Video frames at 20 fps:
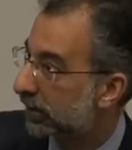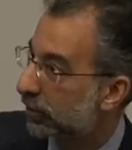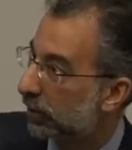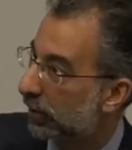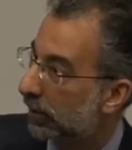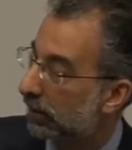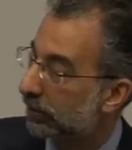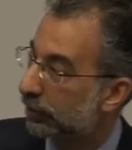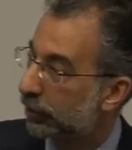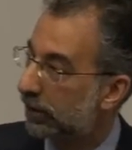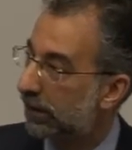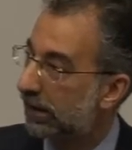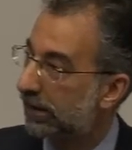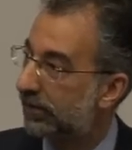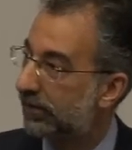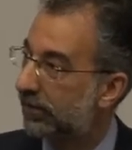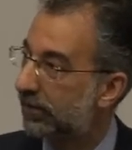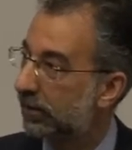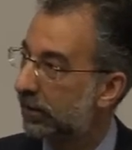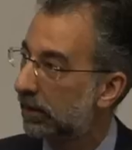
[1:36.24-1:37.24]
in touch, and
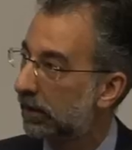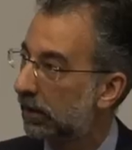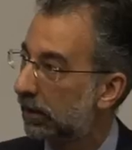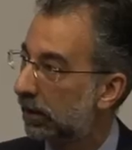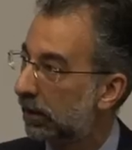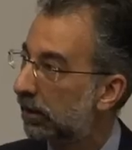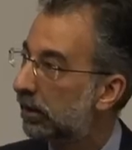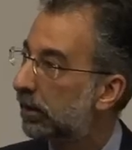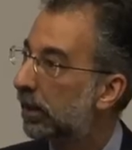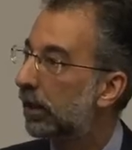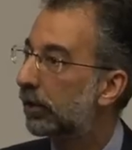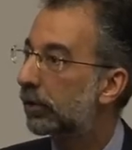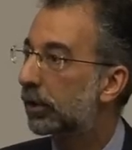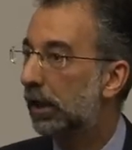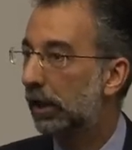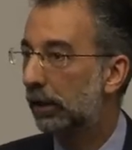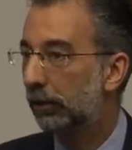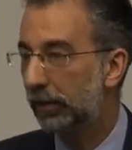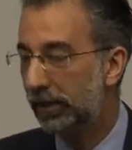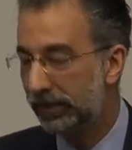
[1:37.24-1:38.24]
it's no
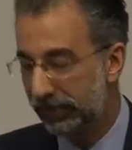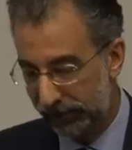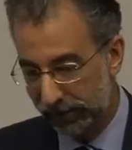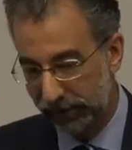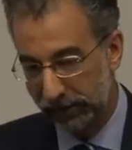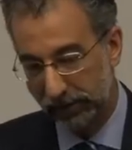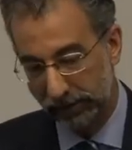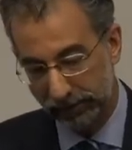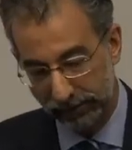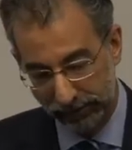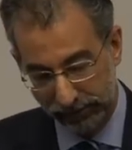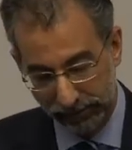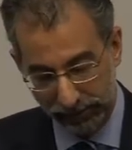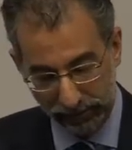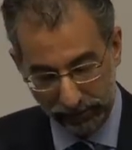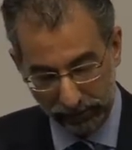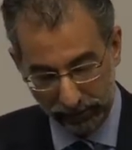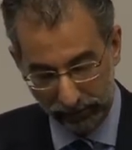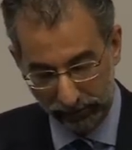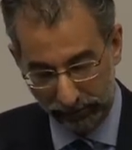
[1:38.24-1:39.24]

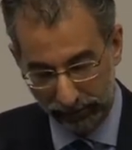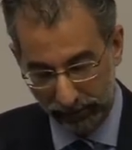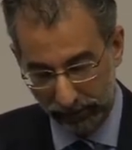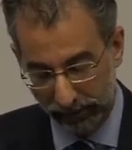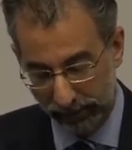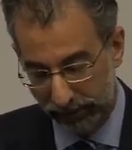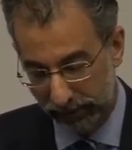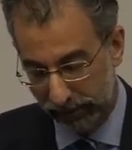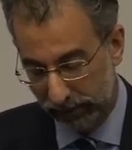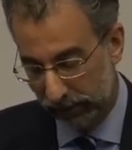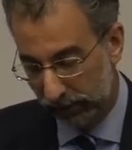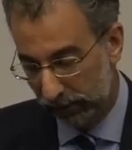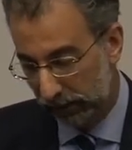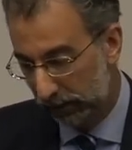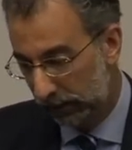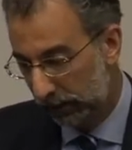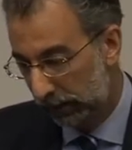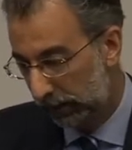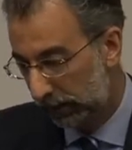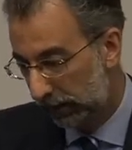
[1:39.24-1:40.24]
coincidence that
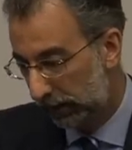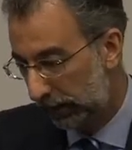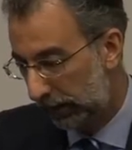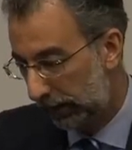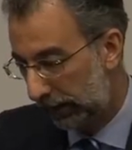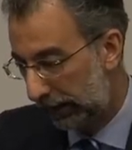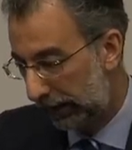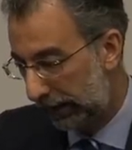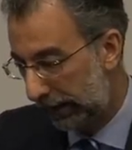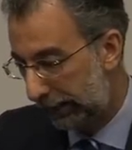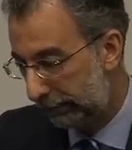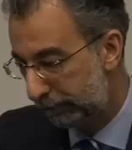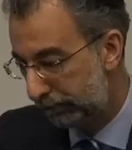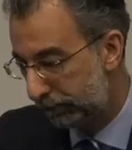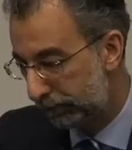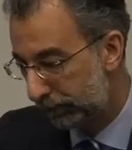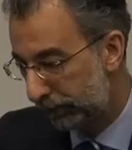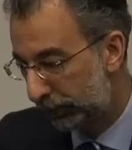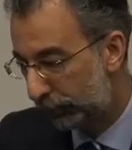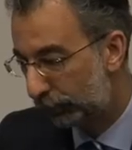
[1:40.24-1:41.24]

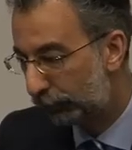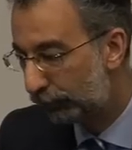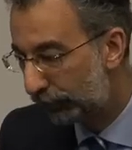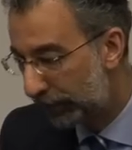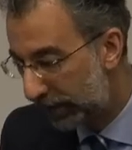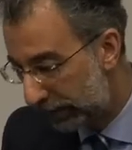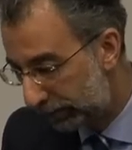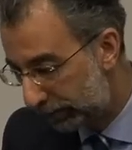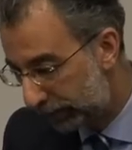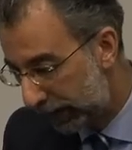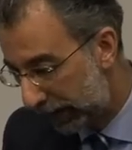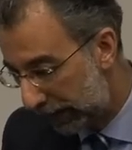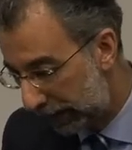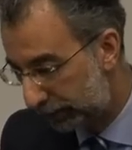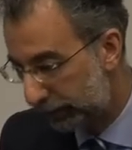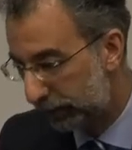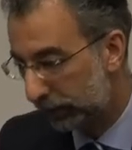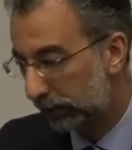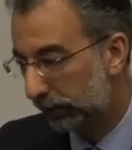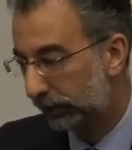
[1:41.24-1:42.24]
um, three
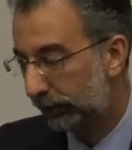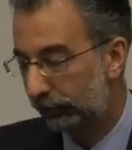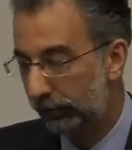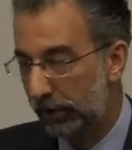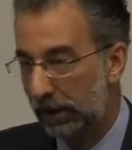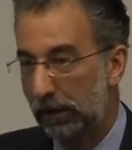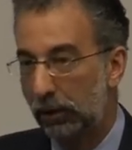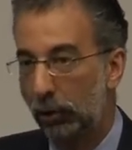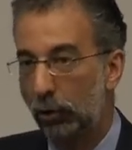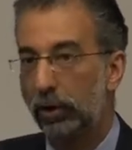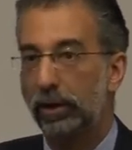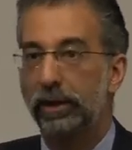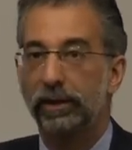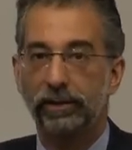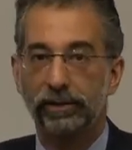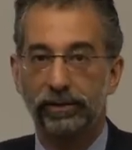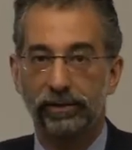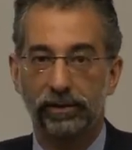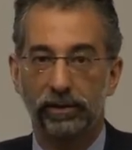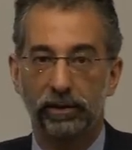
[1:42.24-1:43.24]
people, three
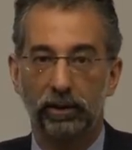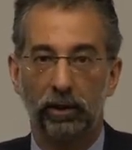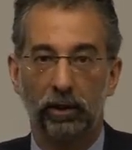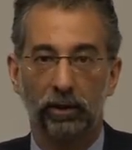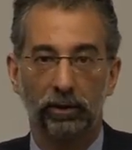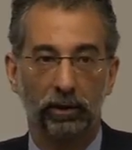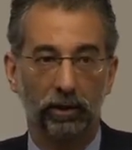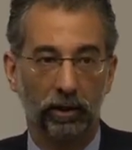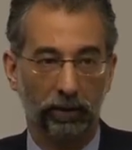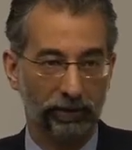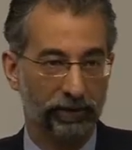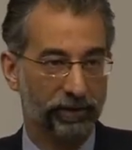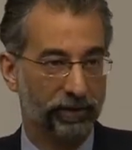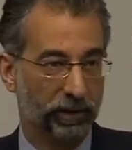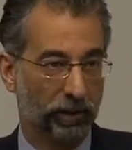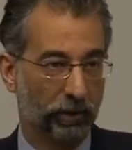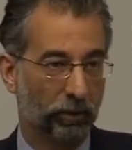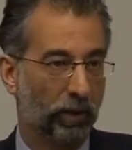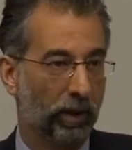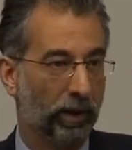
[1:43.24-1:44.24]
lawyers on the
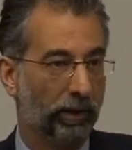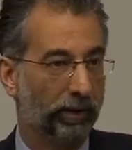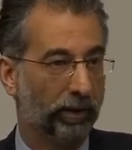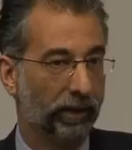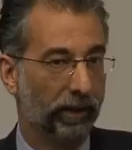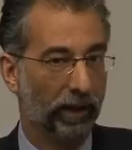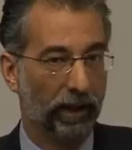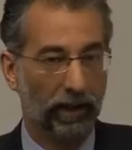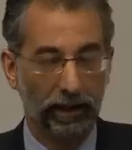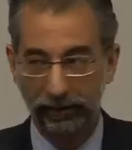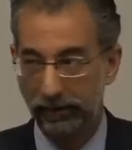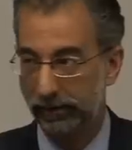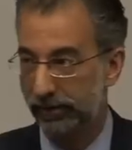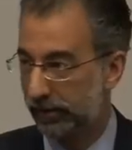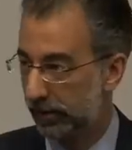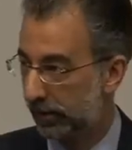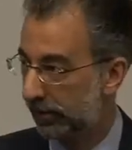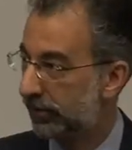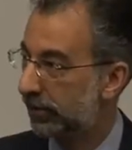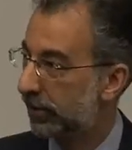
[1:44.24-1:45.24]
Lawrence Inquiry had an
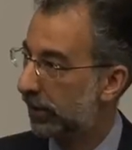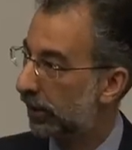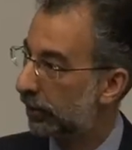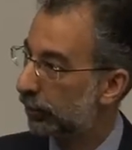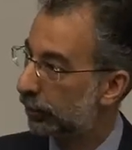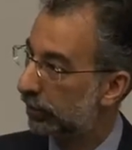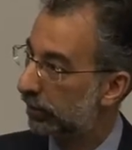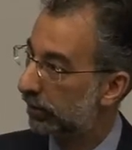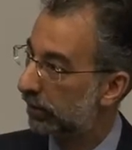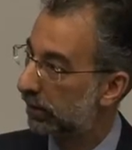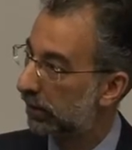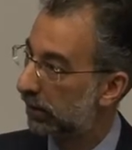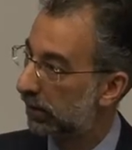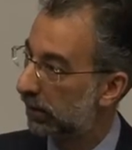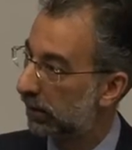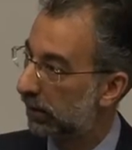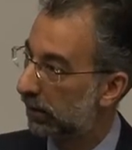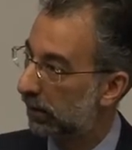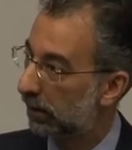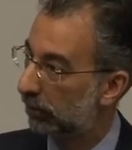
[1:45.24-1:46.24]
association
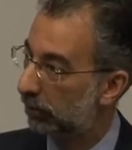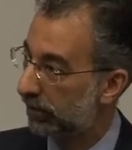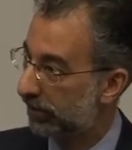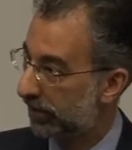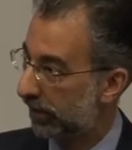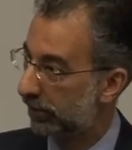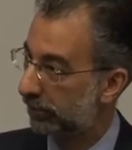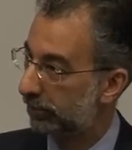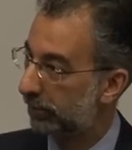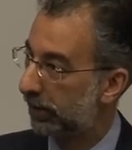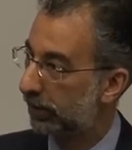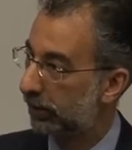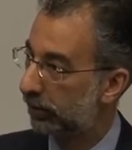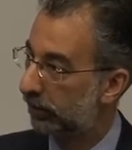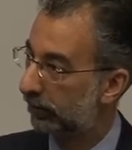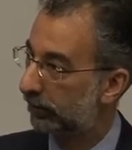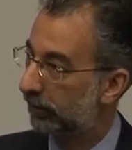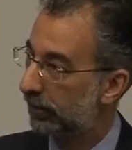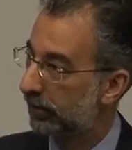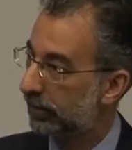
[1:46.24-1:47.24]
with South Bank
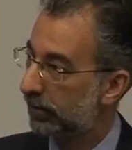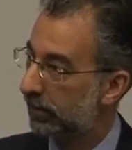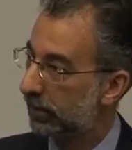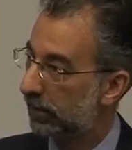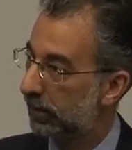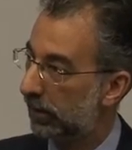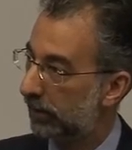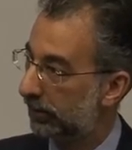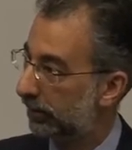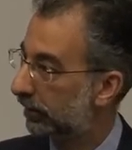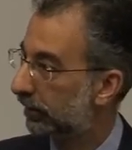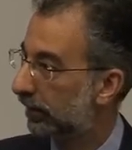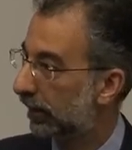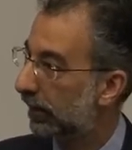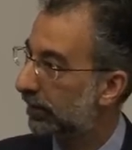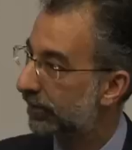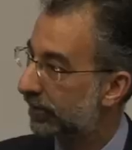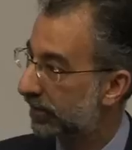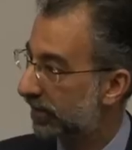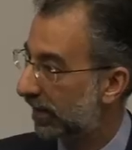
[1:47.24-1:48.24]
University, and I think
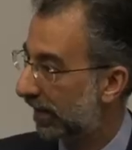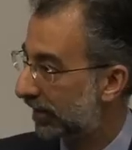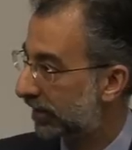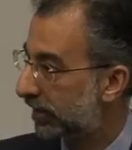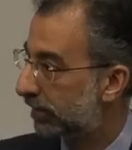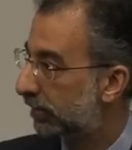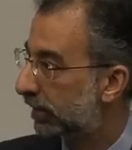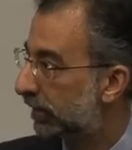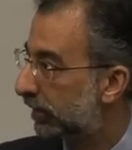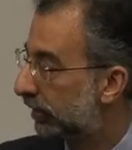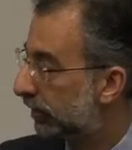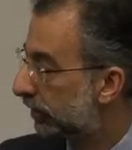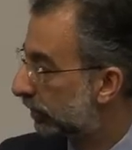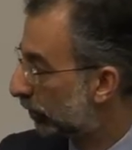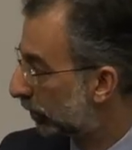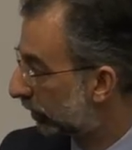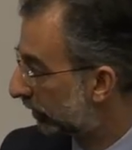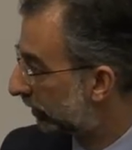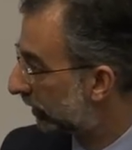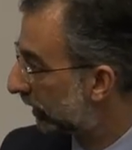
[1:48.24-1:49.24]
that's a testament to the
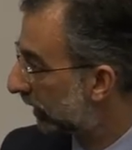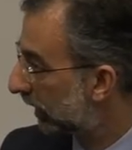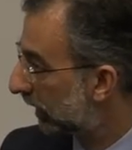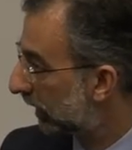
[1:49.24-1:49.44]
sort of